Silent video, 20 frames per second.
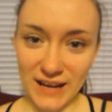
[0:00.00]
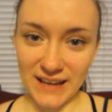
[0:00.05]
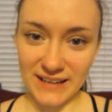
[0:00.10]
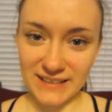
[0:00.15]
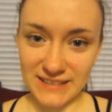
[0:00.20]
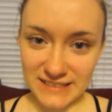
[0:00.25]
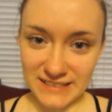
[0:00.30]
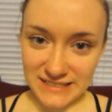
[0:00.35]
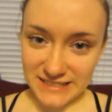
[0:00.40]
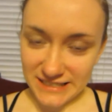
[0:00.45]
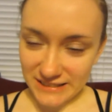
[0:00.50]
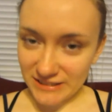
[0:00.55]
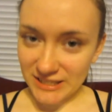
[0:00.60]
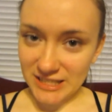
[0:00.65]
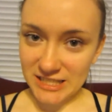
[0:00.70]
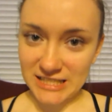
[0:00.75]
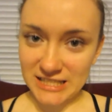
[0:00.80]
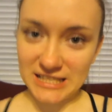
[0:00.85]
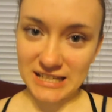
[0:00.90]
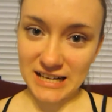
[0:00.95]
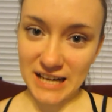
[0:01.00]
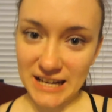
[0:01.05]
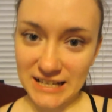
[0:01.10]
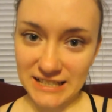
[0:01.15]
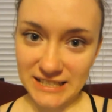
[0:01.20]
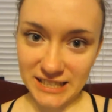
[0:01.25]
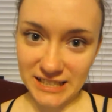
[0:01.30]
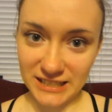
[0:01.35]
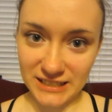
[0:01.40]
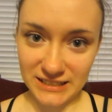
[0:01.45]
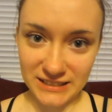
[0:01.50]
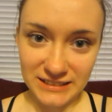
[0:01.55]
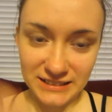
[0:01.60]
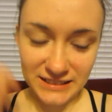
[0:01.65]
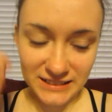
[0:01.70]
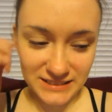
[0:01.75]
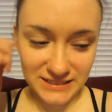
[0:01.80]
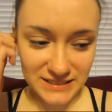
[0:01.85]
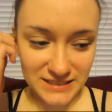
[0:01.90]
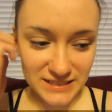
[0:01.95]
end the series tonight.
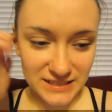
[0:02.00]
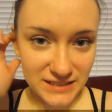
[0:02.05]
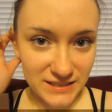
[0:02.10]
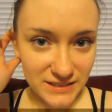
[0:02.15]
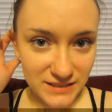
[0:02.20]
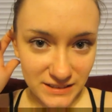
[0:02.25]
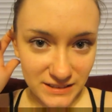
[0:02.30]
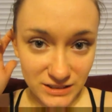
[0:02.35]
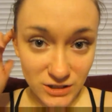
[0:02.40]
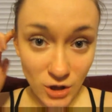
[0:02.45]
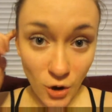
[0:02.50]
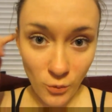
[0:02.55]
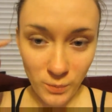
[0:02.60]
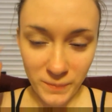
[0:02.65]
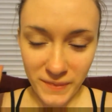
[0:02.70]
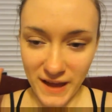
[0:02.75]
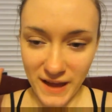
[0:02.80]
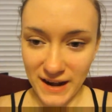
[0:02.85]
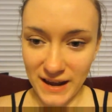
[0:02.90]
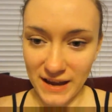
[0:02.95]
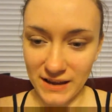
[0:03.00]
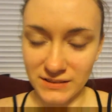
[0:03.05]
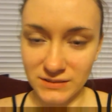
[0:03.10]
Hope that